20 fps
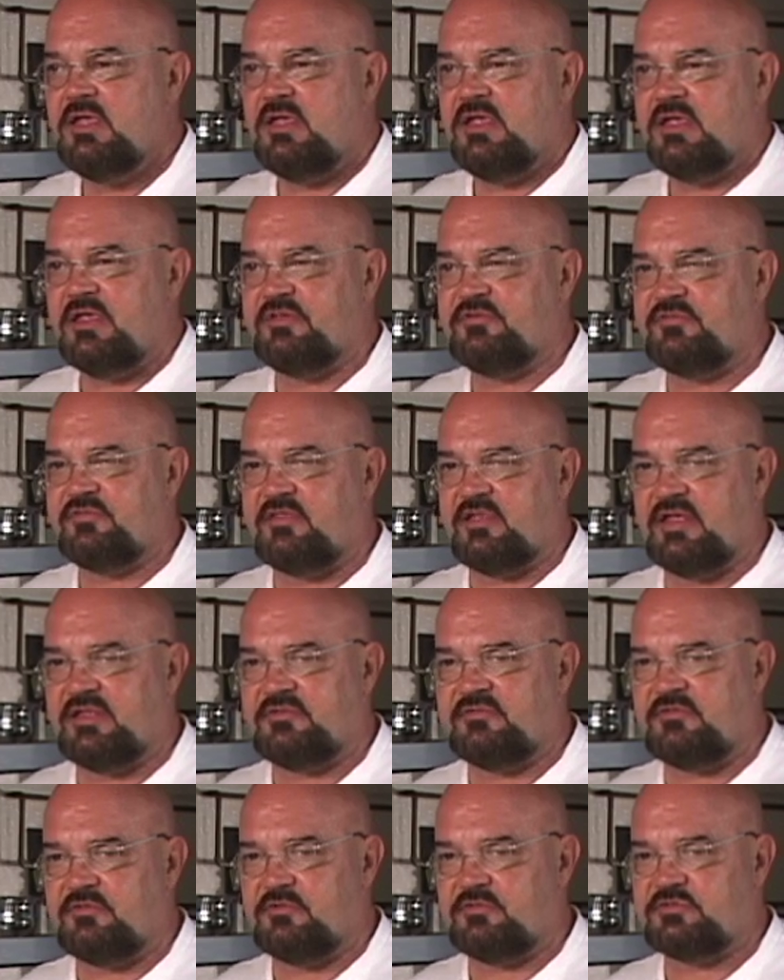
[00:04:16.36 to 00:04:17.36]
is
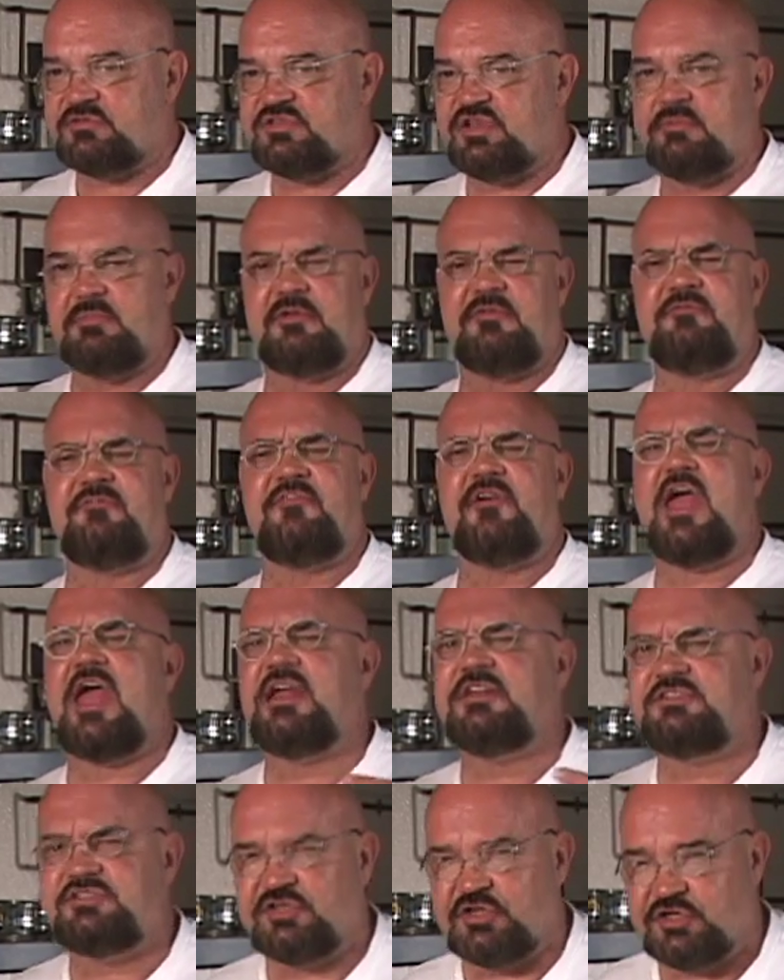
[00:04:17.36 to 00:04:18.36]
that there's some
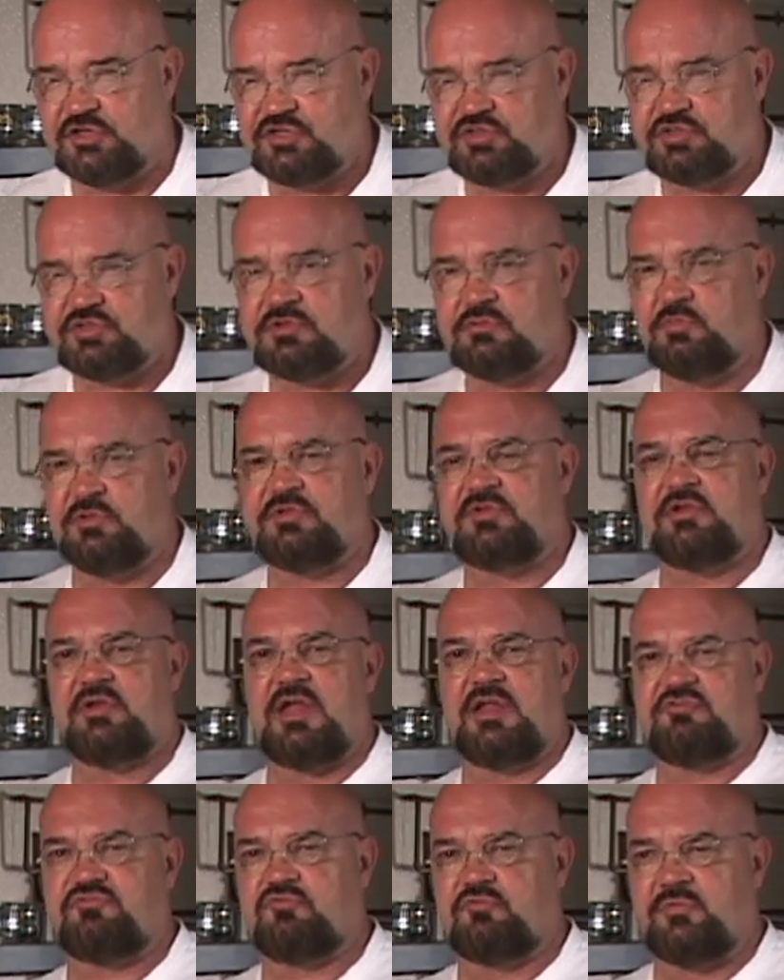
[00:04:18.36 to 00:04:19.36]
advantage with the
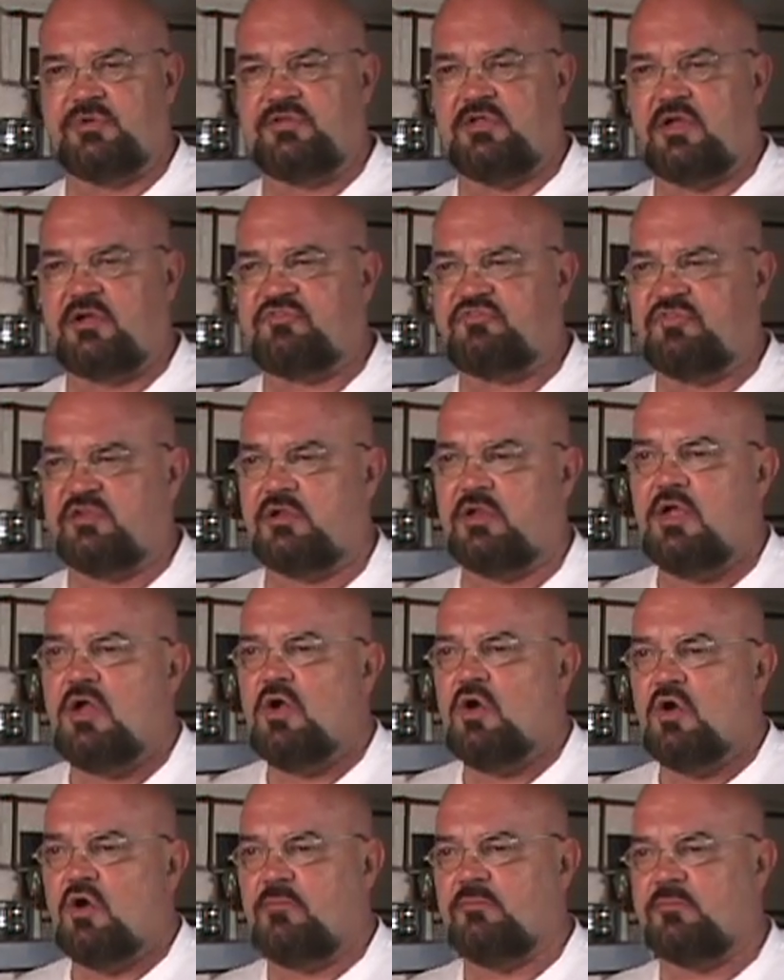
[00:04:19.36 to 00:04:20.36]
natural reduction
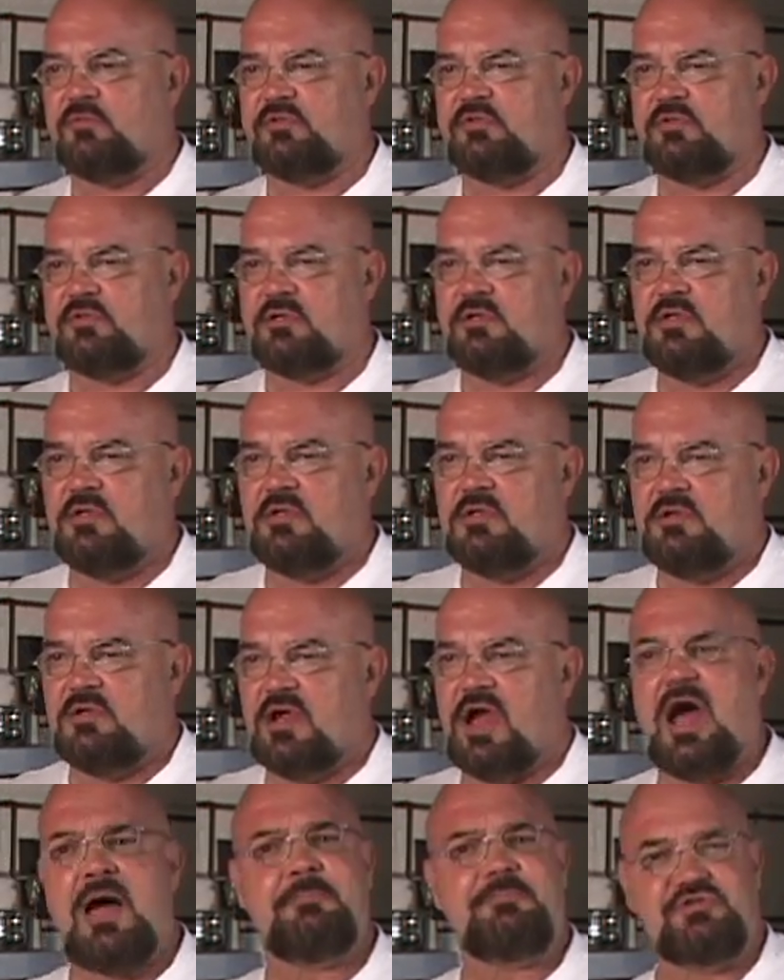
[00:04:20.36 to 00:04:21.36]
over the
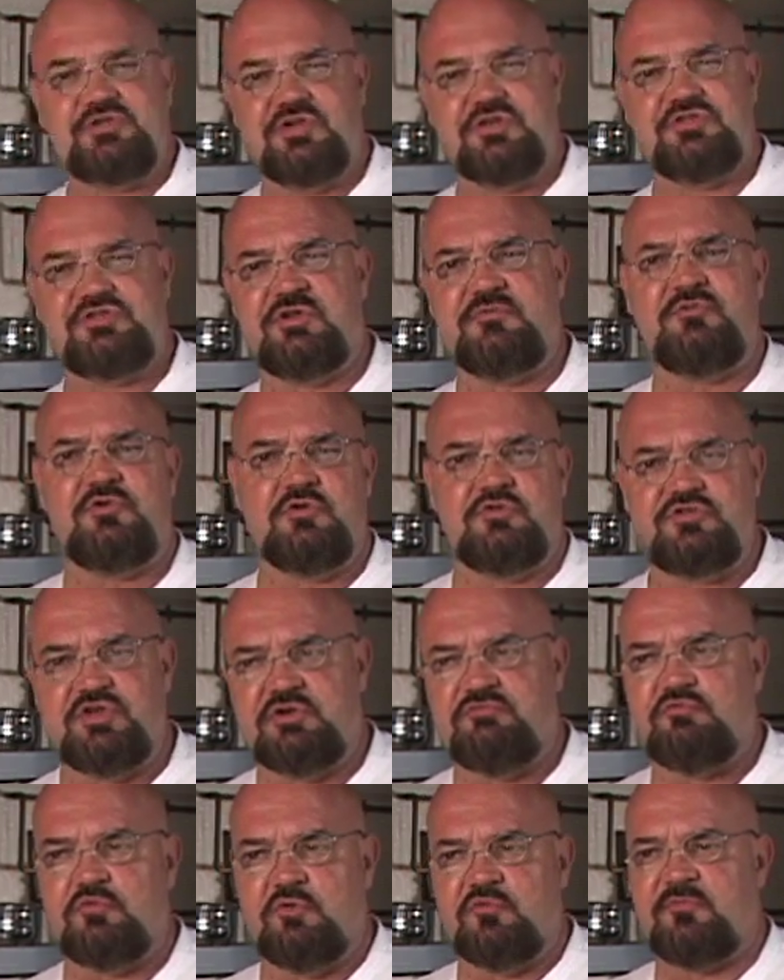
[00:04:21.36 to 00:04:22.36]
options of
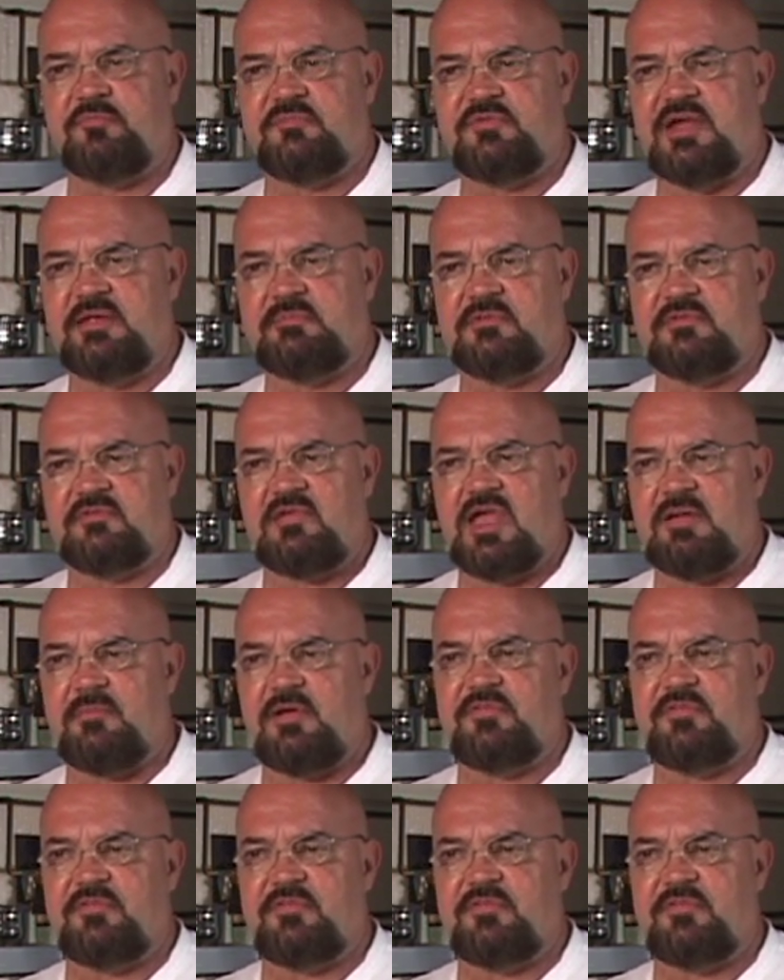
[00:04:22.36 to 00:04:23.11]
using roux from time to time.